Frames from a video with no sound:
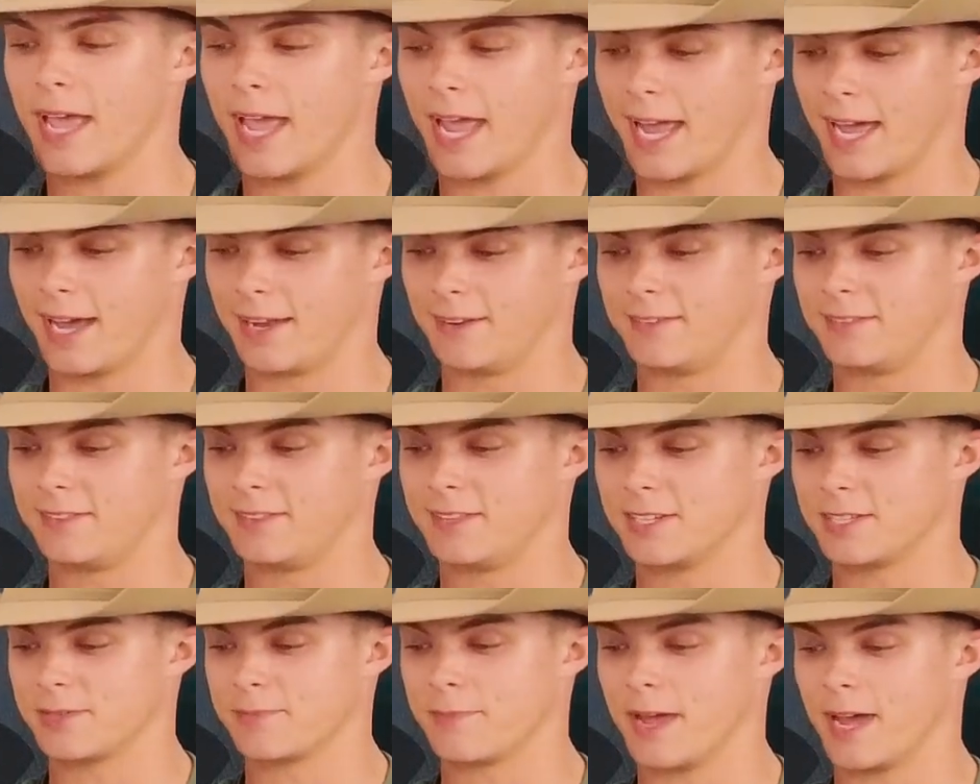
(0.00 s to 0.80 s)
And
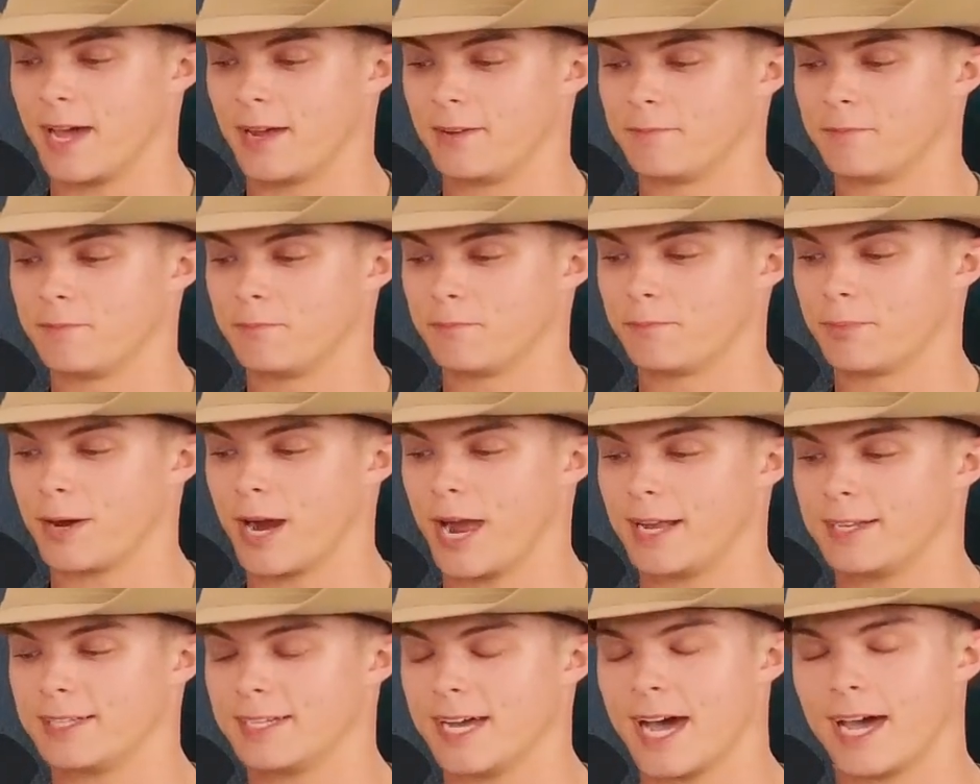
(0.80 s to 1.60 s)
this man,
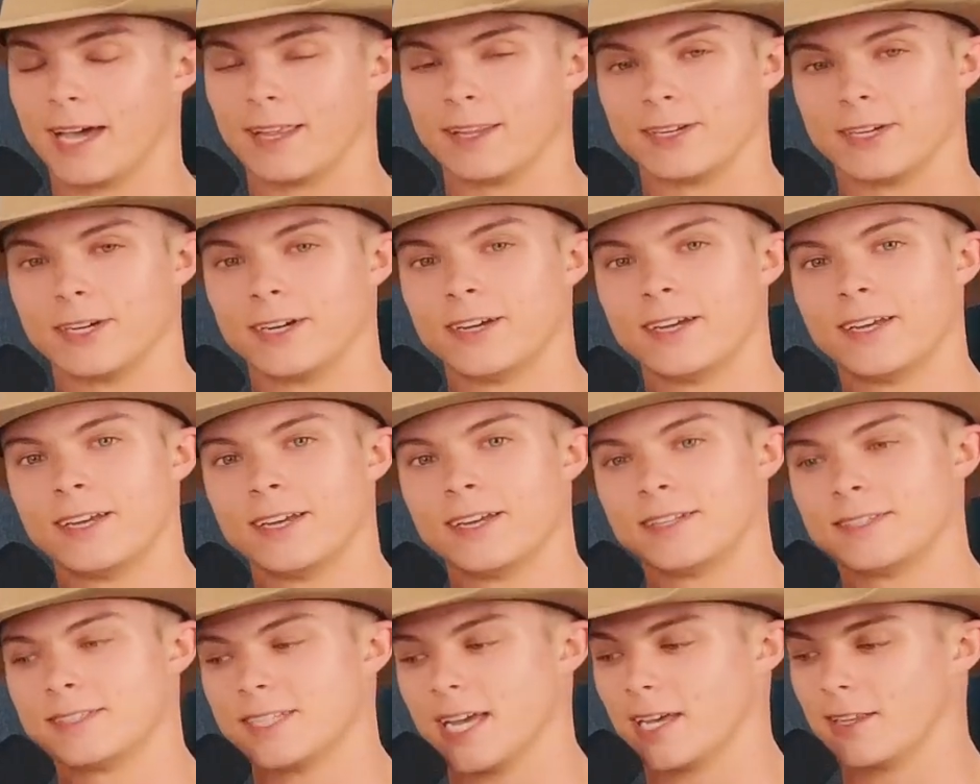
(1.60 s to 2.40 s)
Brad Tyler,
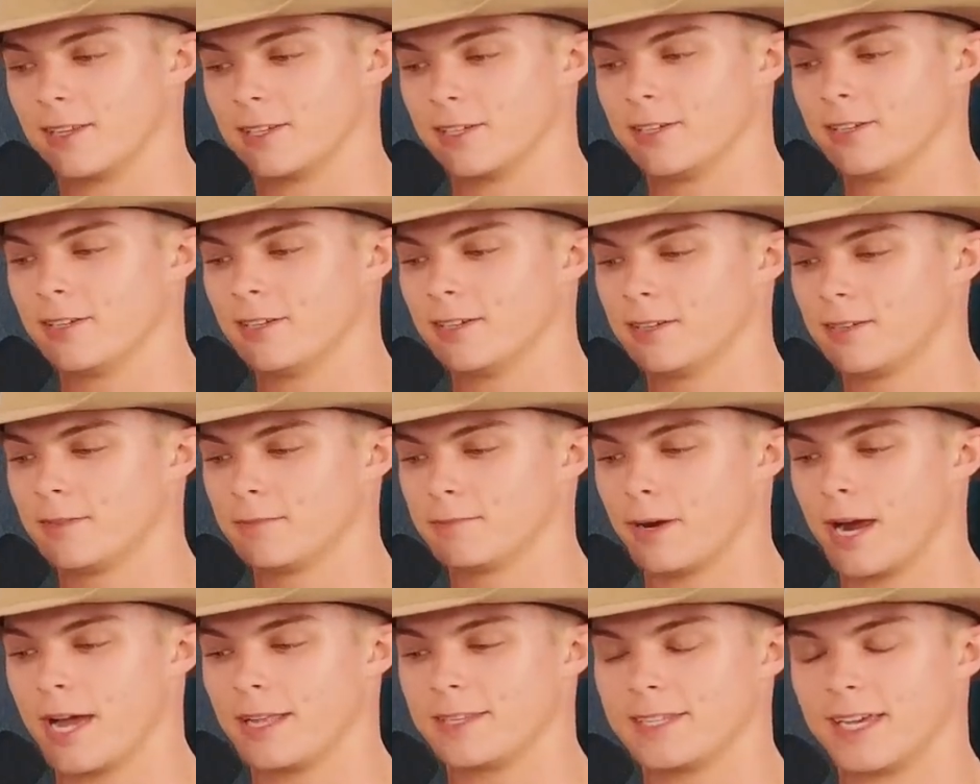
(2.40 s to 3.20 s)
Taylor,
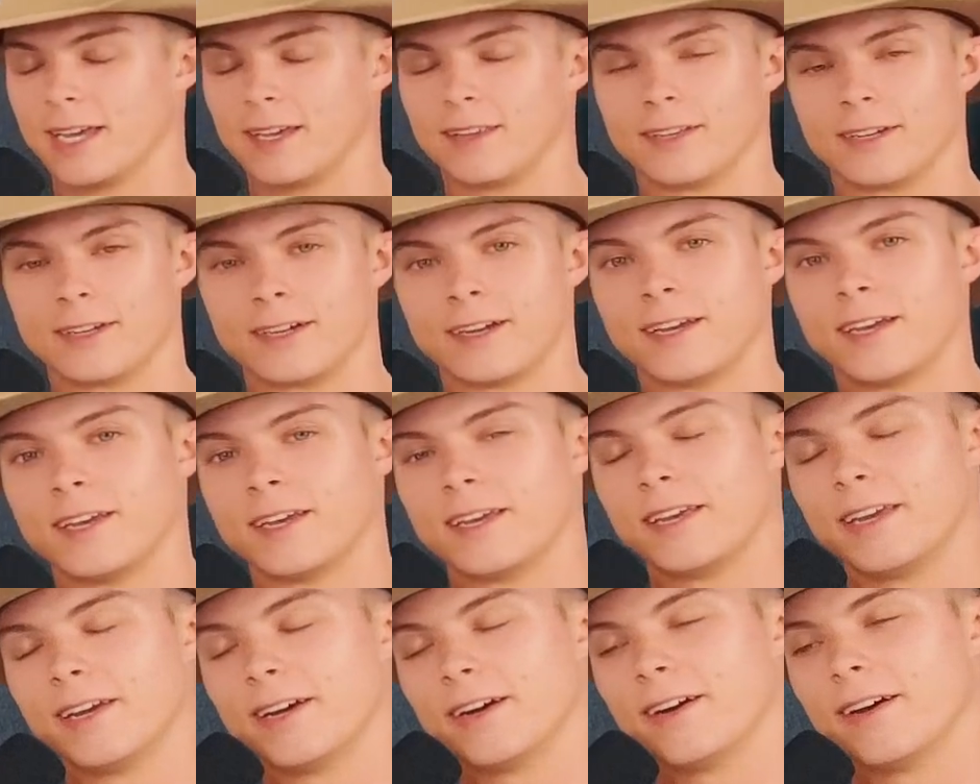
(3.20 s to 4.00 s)
Brad Taylor,
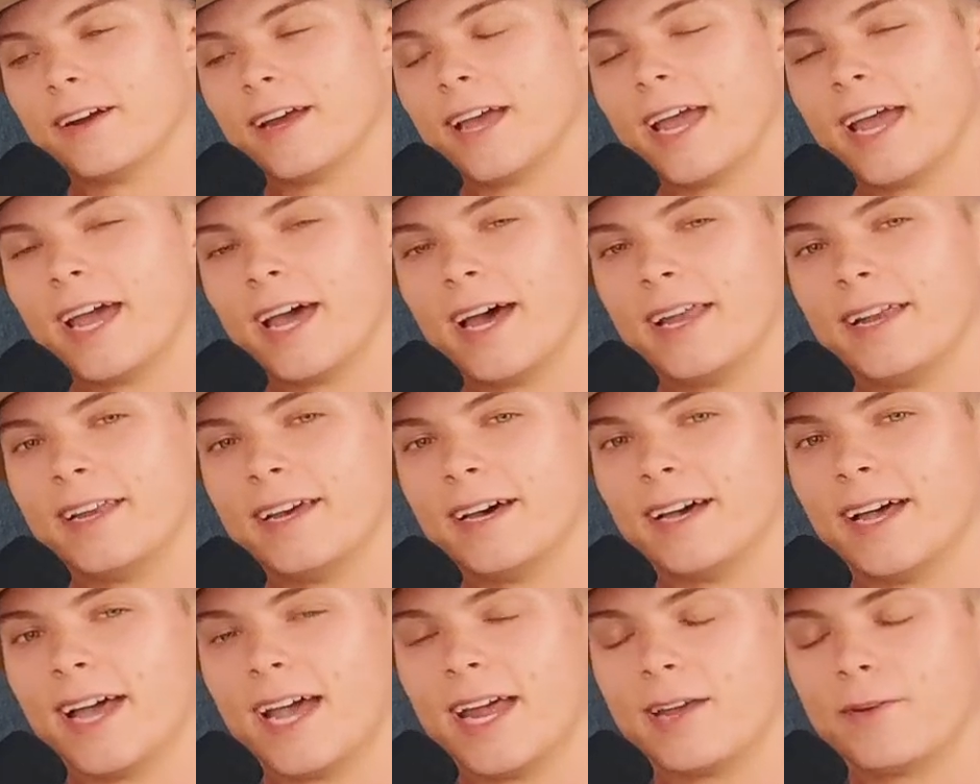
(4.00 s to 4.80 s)
here. And
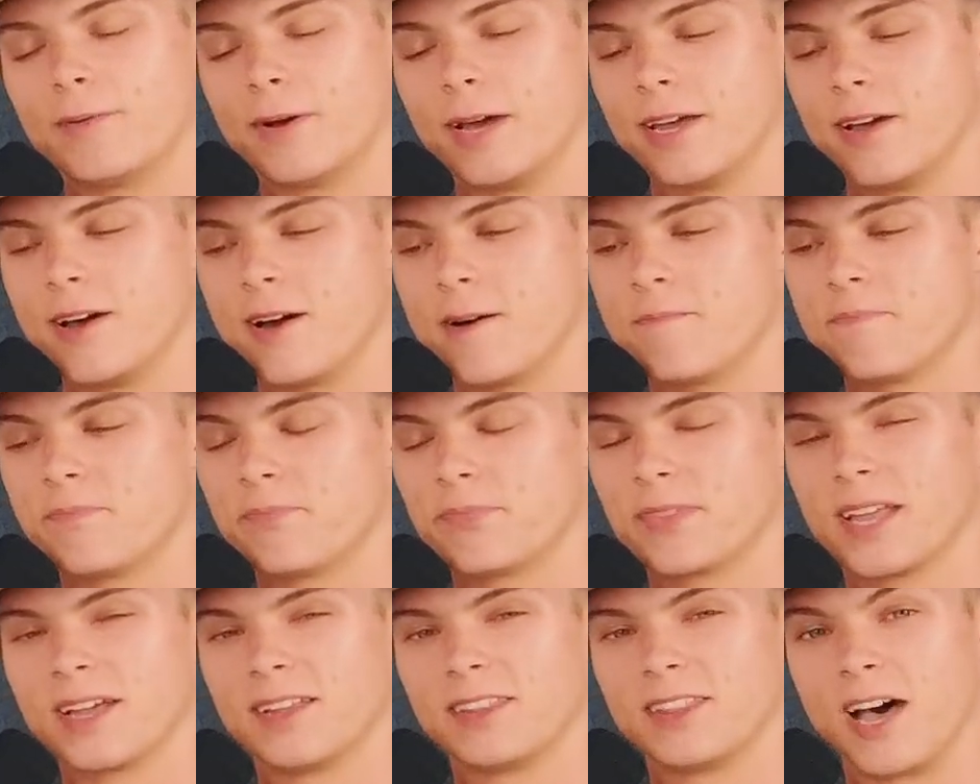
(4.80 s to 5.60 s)
uh, anyway, y'all,
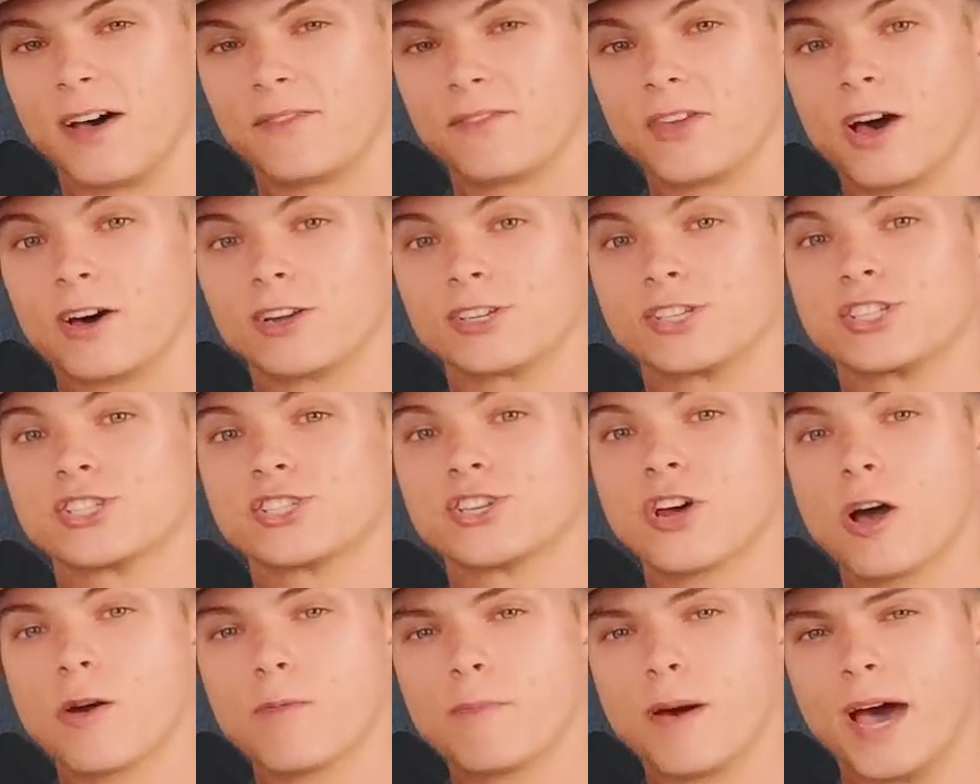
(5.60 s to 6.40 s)
love y'all
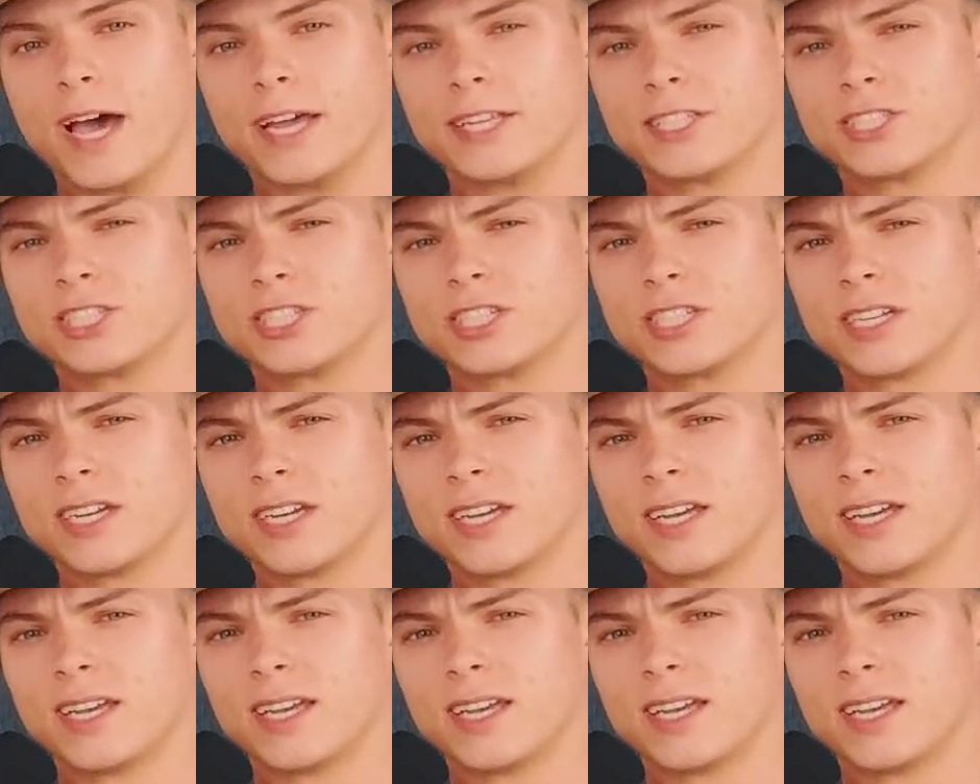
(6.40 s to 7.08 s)
so much.